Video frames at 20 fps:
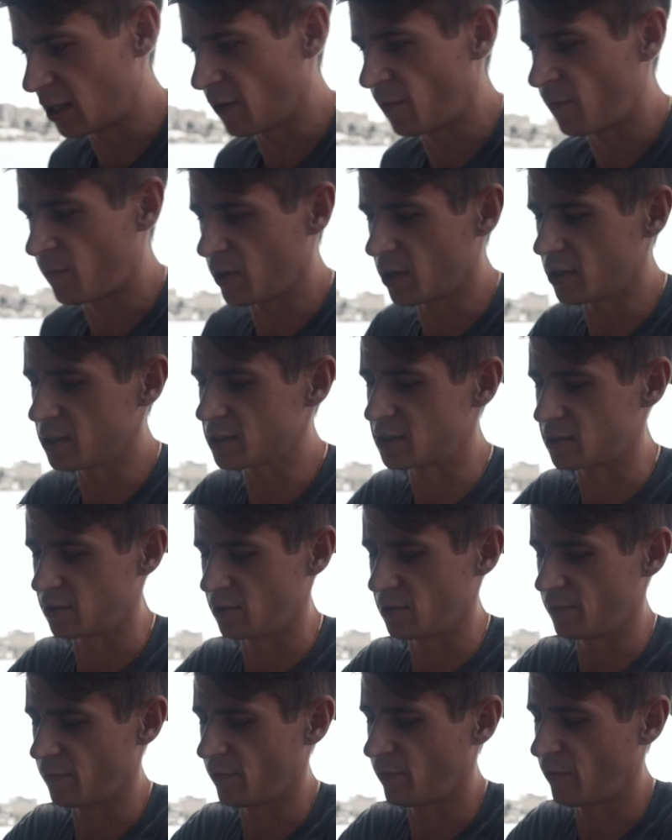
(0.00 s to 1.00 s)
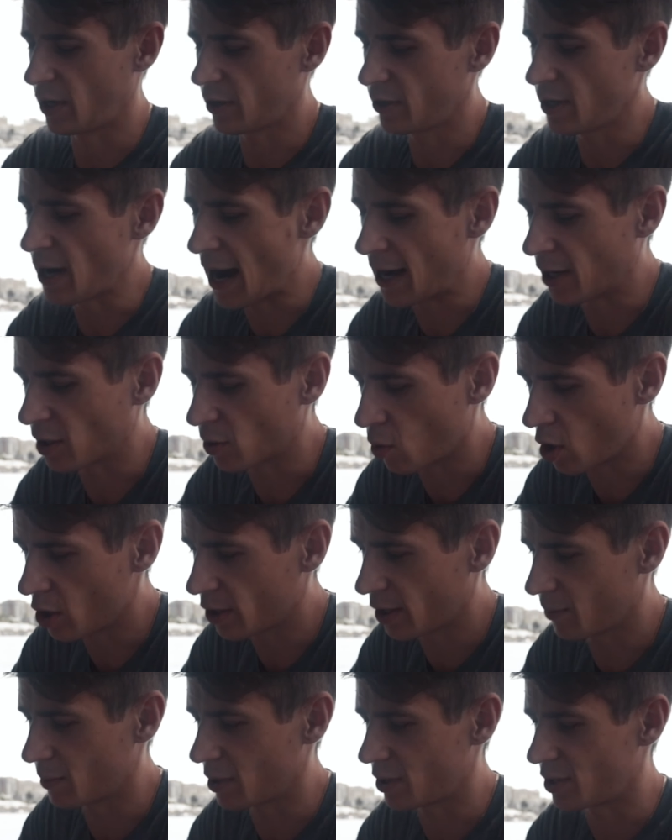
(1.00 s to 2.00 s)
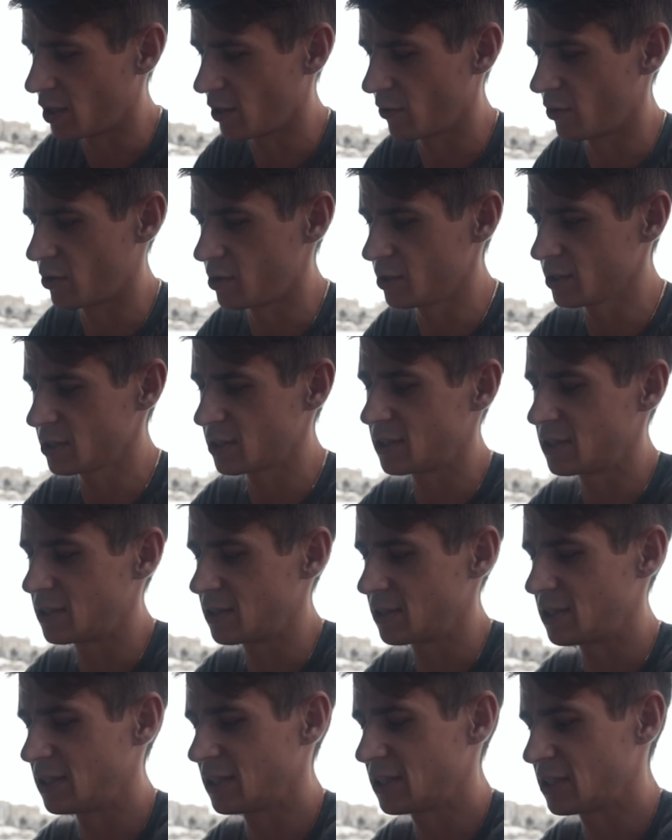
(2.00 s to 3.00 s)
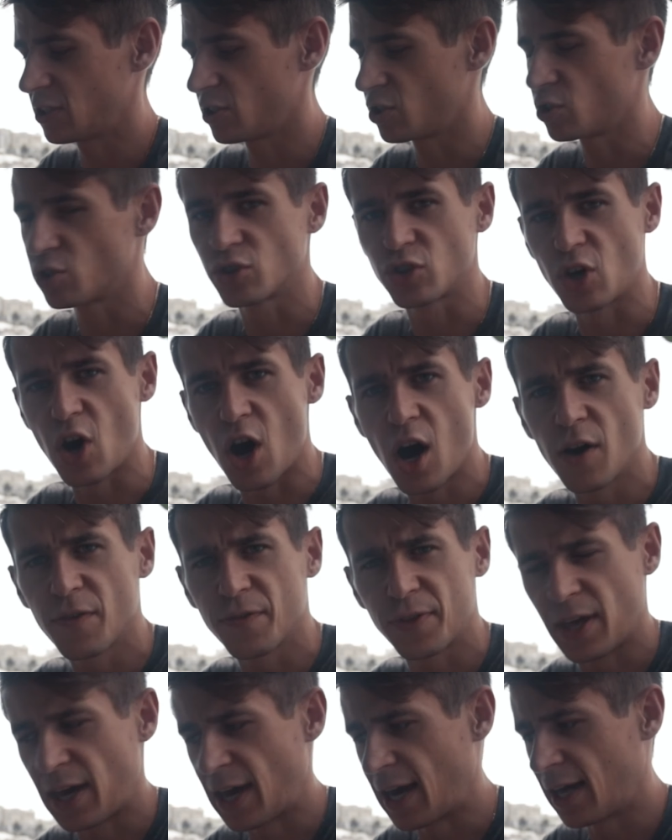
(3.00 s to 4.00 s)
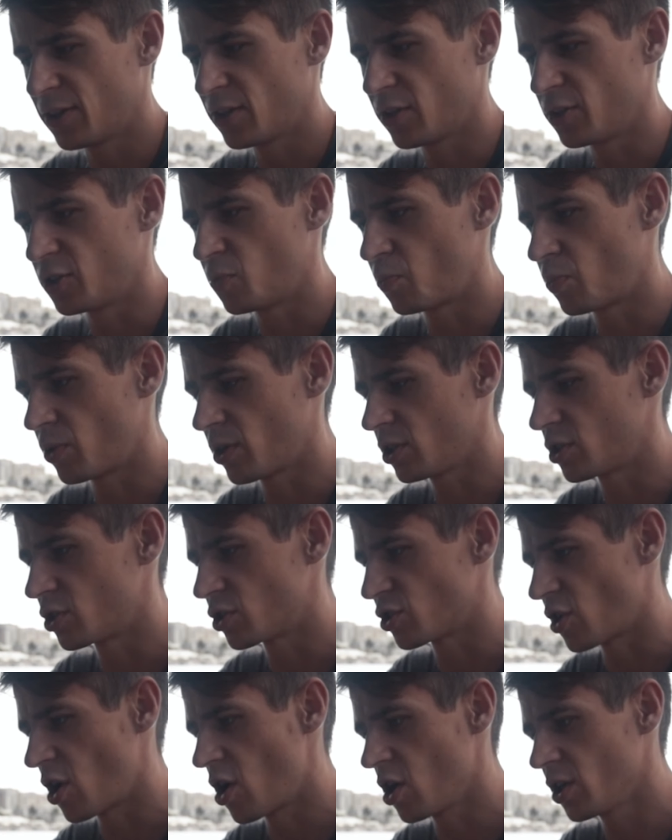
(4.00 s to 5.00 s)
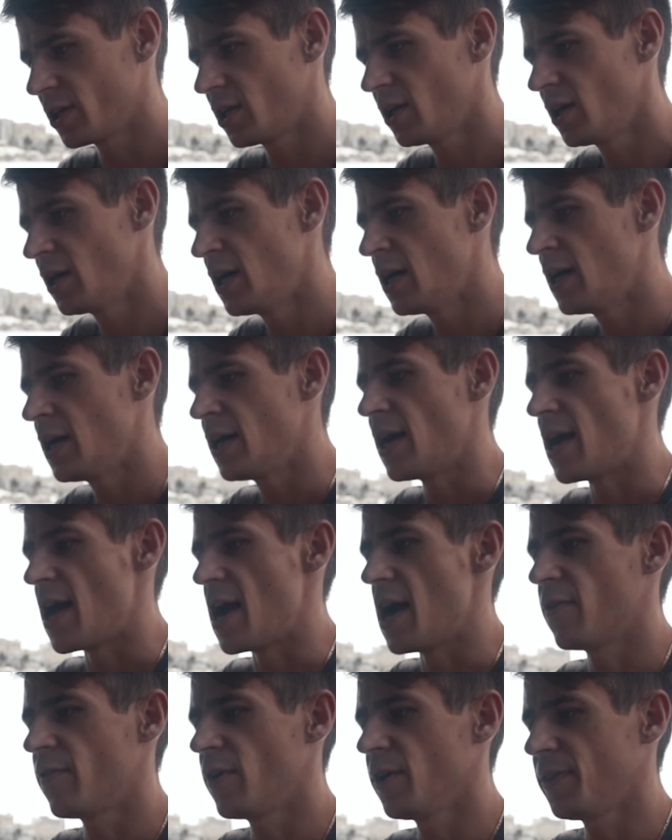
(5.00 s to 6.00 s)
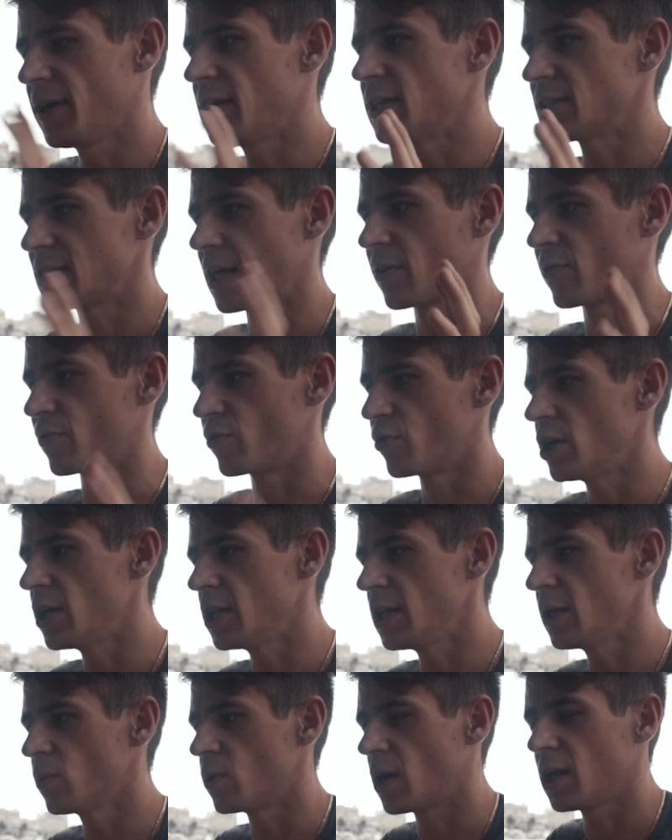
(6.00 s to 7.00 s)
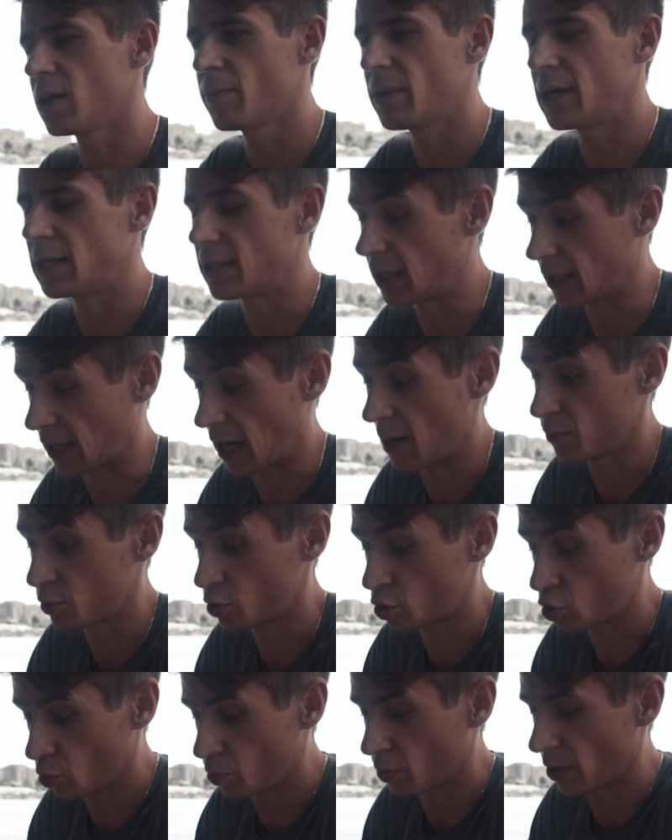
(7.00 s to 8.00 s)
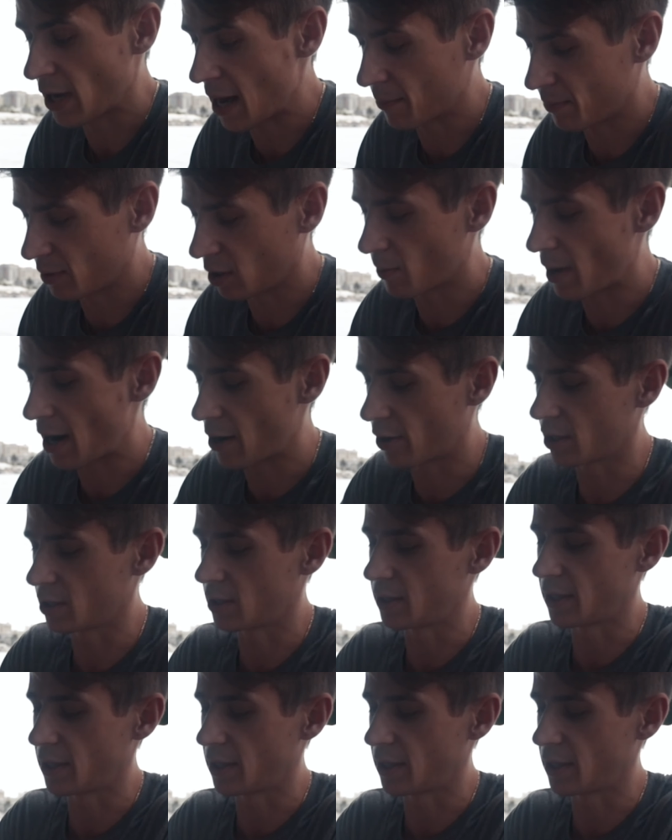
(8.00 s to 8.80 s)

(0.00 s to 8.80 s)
It feels very high quality materials. This is soft. The handle is pretty solid. Everything is like really well made. Like, I'm super happy about it.